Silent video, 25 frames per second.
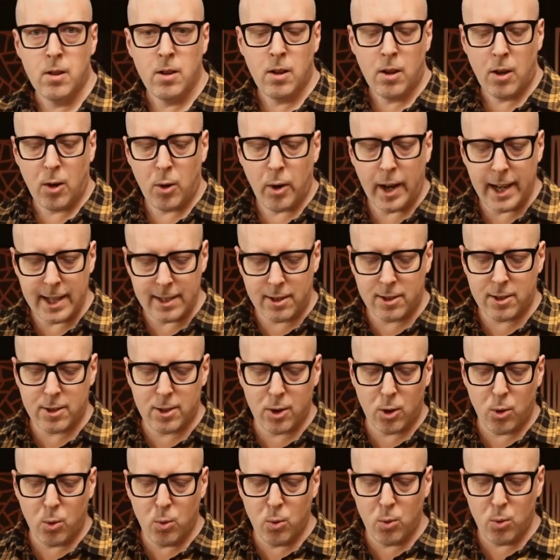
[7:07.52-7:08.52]
All right,
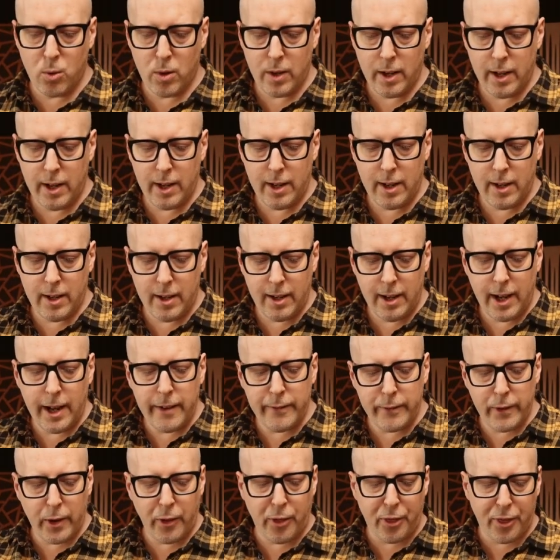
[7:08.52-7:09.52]
so
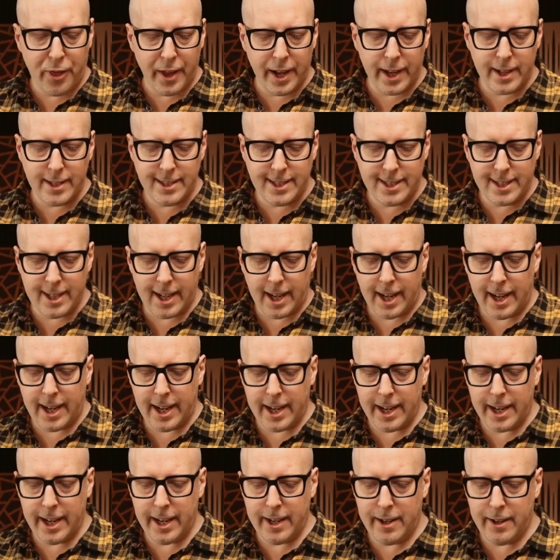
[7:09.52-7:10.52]
everything
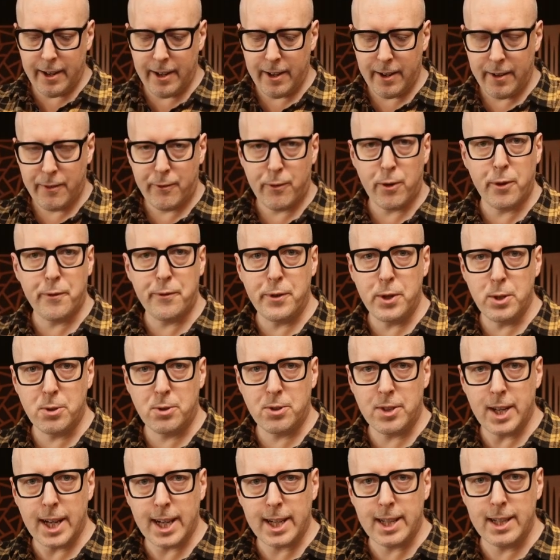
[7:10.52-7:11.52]
died for a few
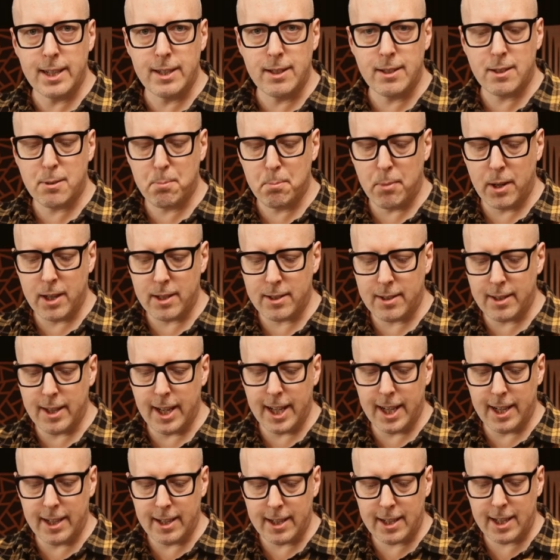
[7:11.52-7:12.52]
seconds, but
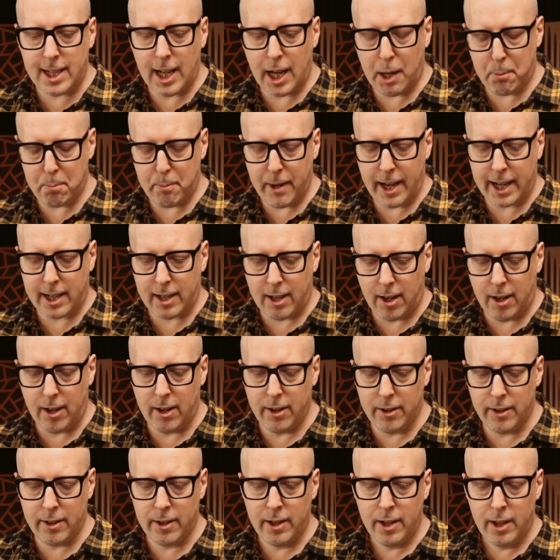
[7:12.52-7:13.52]
then came back
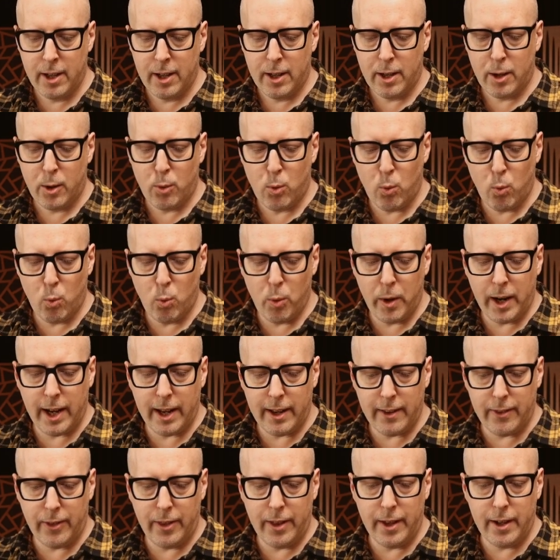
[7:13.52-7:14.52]
on
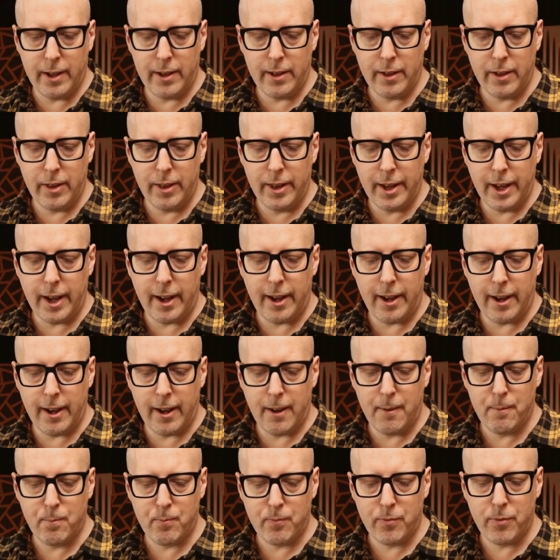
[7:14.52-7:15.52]
with
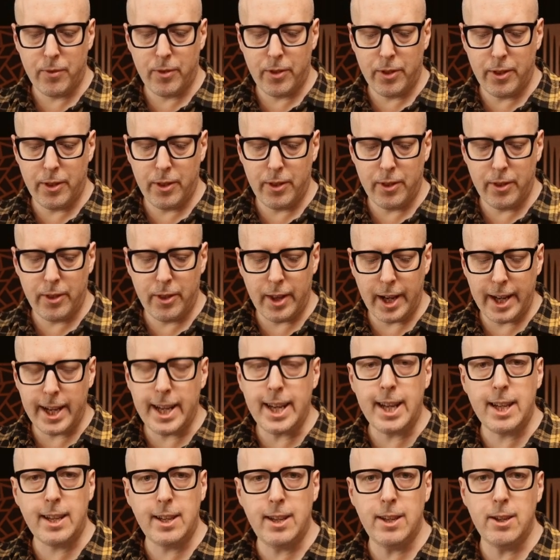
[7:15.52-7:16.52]
the, the
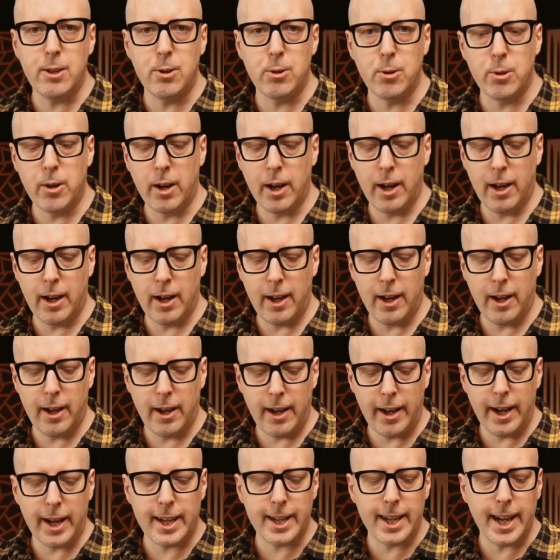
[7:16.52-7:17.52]
EQ
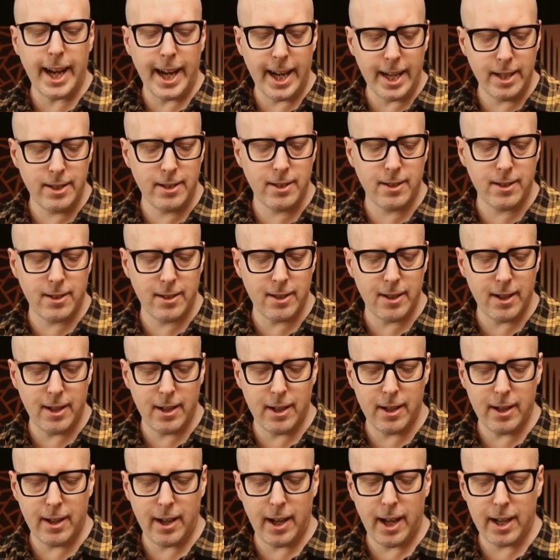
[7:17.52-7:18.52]
uh, engaged uh,
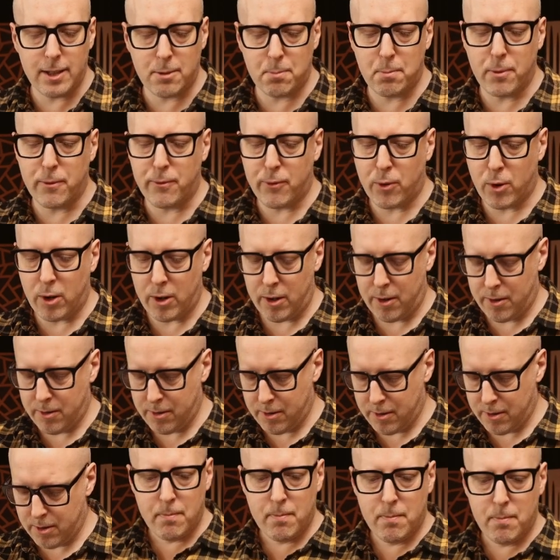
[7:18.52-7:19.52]
as before.
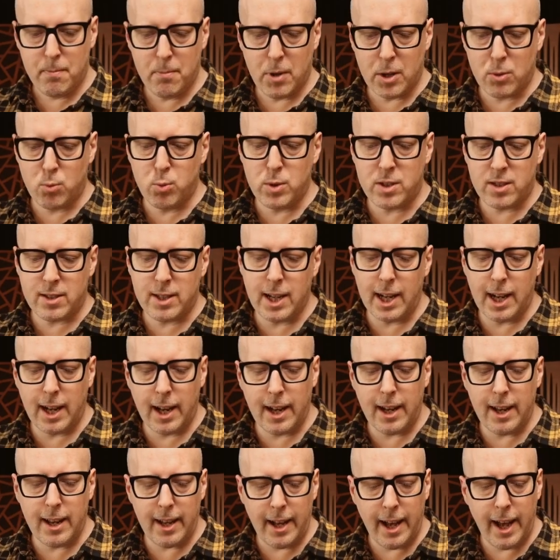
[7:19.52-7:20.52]
But we
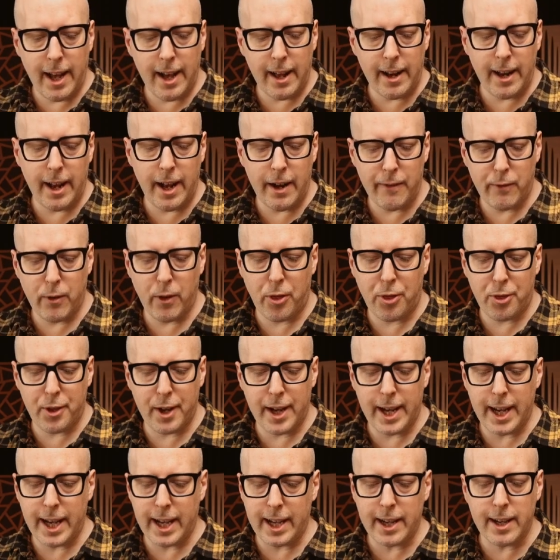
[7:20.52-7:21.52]
still had
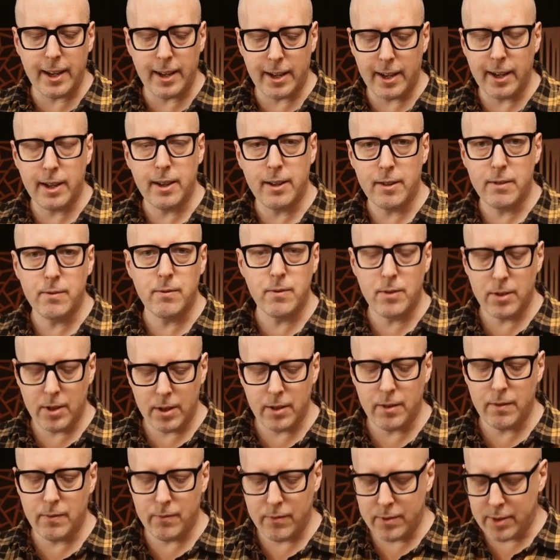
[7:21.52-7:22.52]
everything uh,
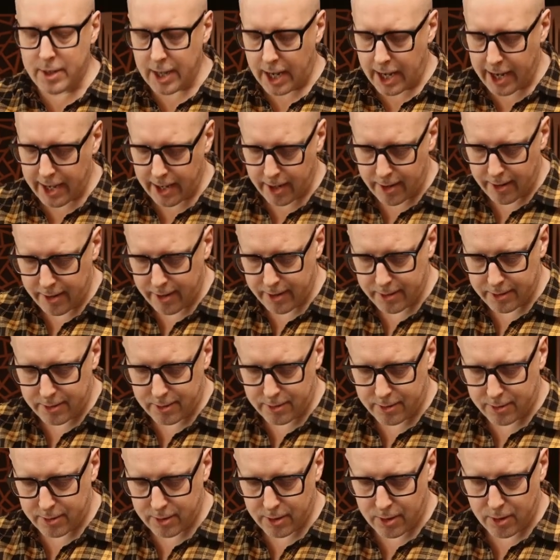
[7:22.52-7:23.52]
die on us,
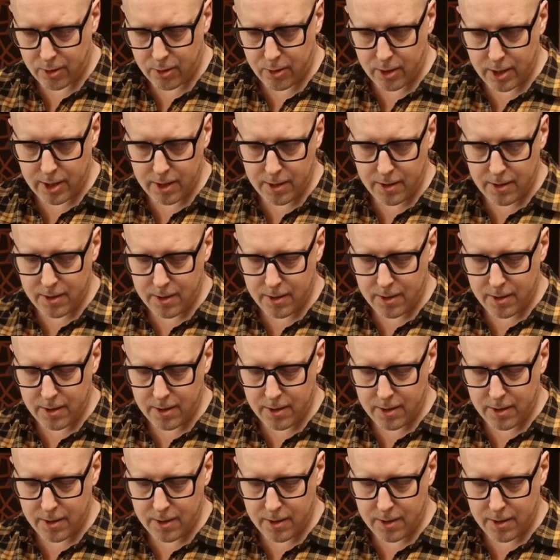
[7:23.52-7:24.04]
so